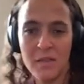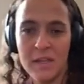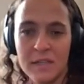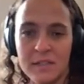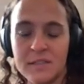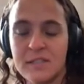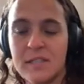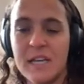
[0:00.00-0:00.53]

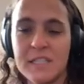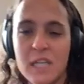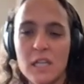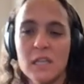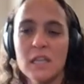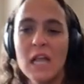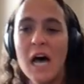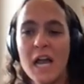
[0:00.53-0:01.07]
this is a
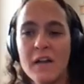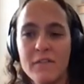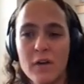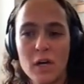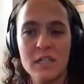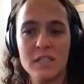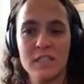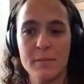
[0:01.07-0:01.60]
lot of
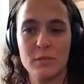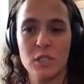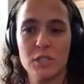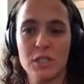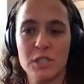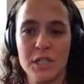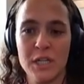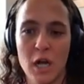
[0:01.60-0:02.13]
our
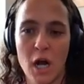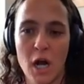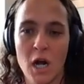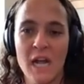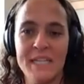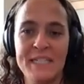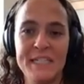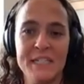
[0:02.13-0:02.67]
assumptions, are, our
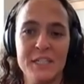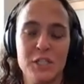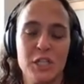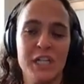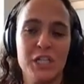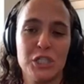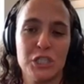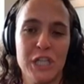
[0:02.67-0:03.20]
ideas are
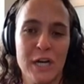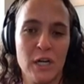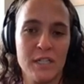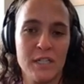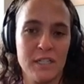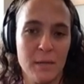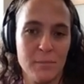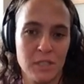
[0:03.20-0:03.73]
going to share
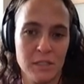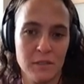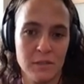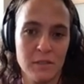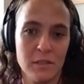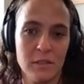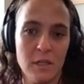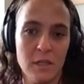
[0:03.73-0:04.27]

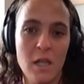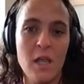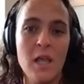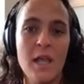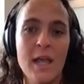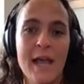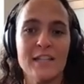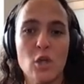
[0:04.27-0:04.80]
assumptions.
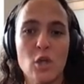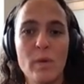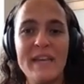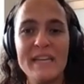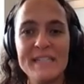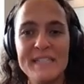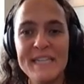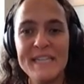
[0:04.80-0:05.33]
And so we
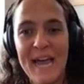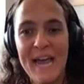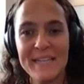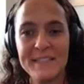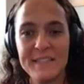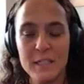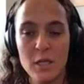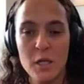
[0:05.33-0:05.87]
can
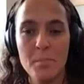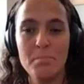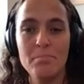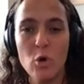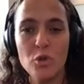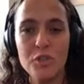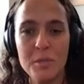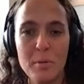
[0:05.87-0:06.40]
test
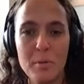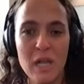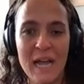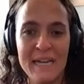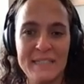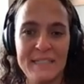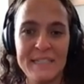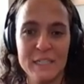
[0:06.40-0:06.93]
multiple
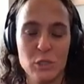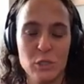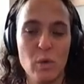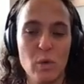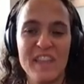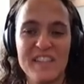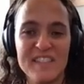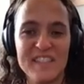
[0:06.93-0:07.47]
ideas
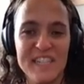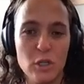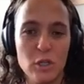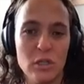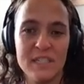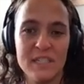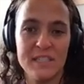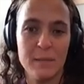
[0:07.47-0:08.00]
with a
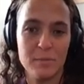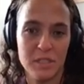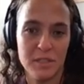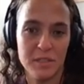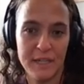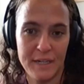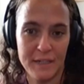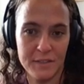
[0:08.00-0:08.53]
single
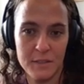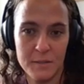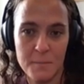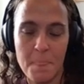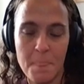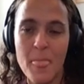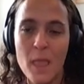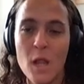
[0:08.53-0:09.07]
assumption test.
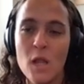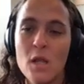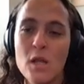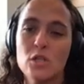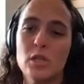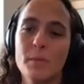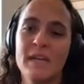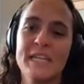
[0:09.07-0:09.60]

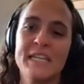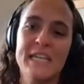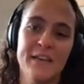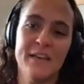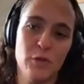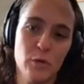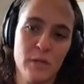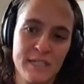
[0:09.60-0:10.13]
So I'm going to
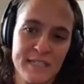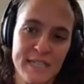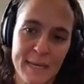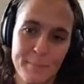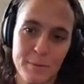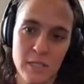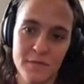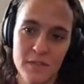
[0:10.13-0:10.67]
give you an
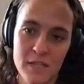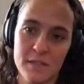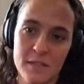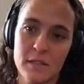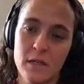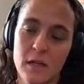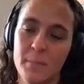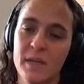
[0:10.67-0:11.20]
example of
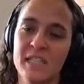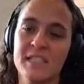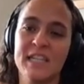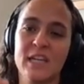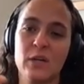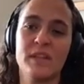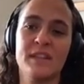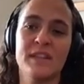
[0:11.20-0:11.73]
this. I'm going to
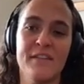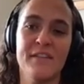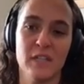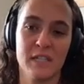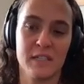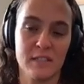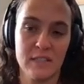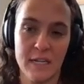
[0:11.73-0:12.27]
stick with
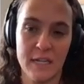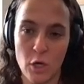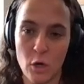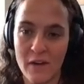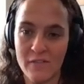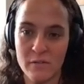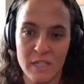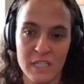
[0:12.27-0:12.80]
Netflix because I know
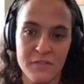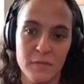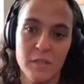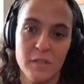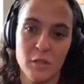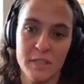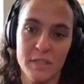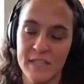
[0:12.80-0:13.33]
everybody's
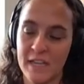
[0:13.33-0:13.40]
familiar with